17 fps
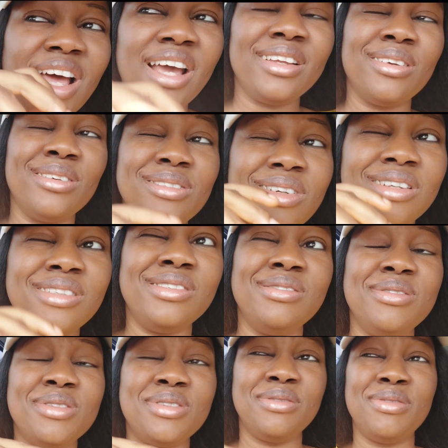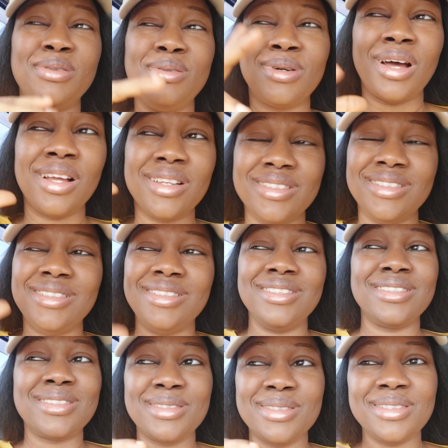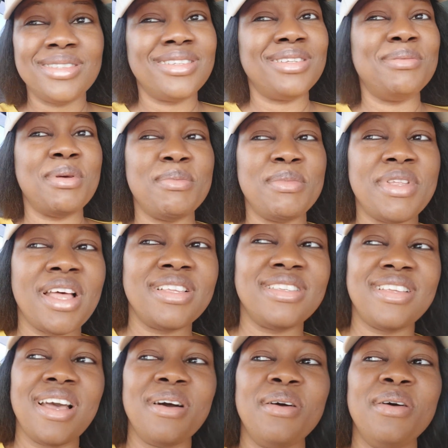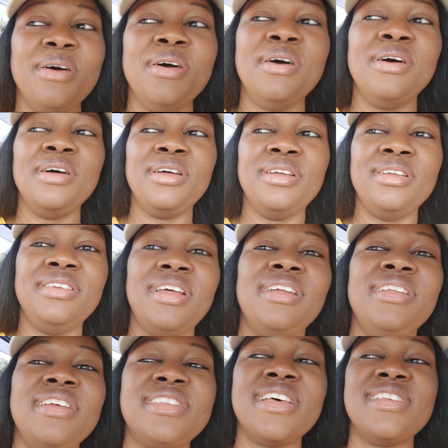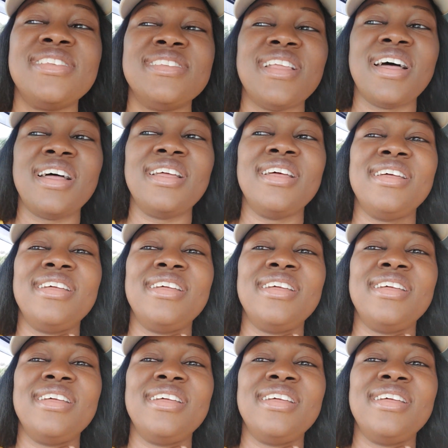800 euros. If you look at it, it's maybe that's they say it's not